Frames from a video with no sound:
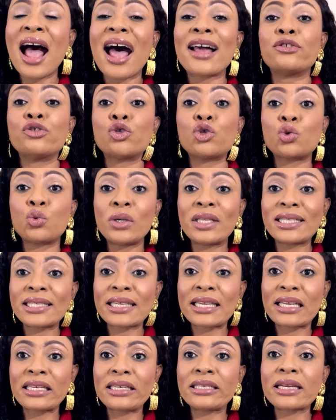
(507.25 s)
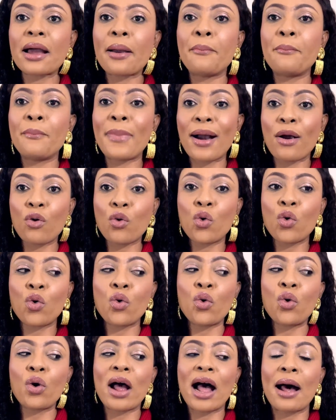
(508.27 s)
and sweetened
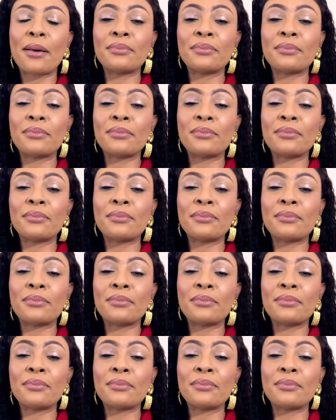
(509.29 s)
mango